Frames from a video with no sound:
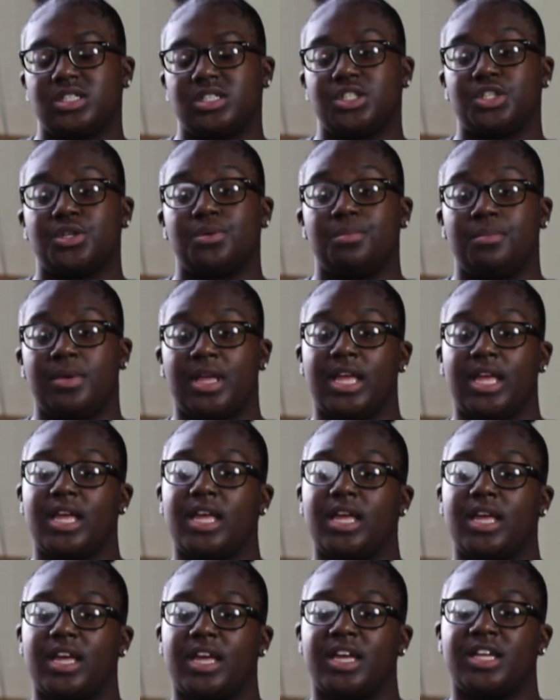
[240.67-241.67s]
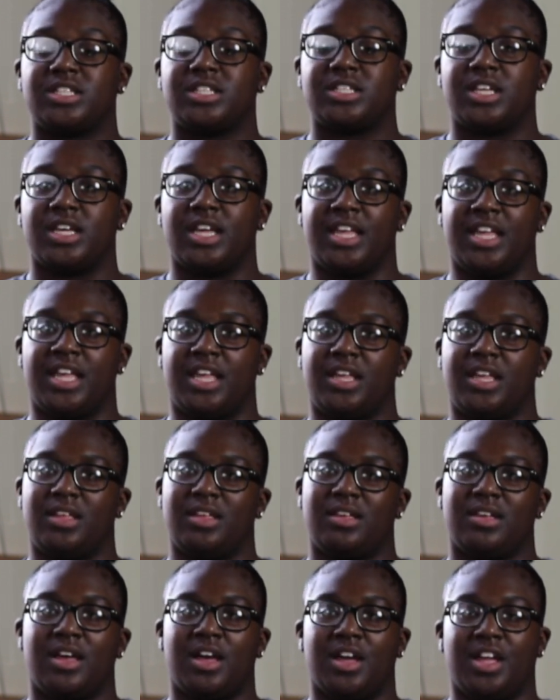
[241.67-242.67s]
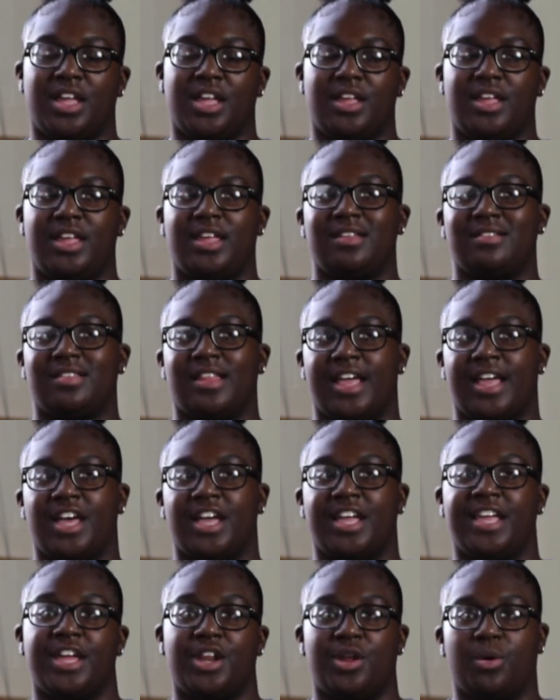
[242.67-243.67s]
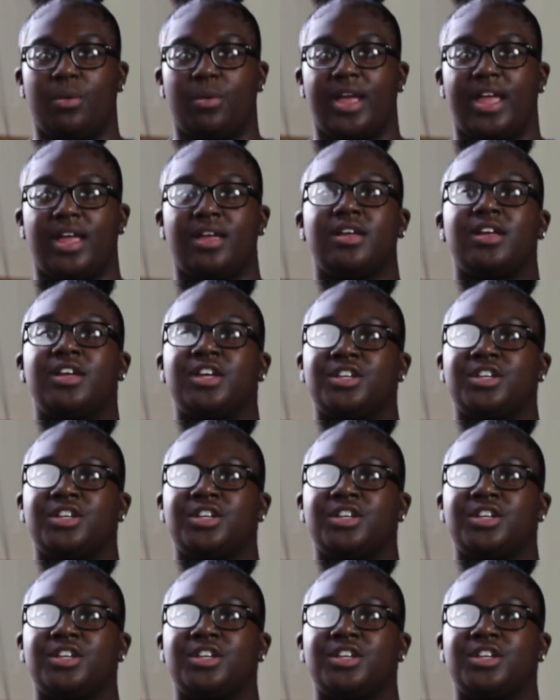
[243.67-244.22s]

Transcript: To me, it's like a getaway.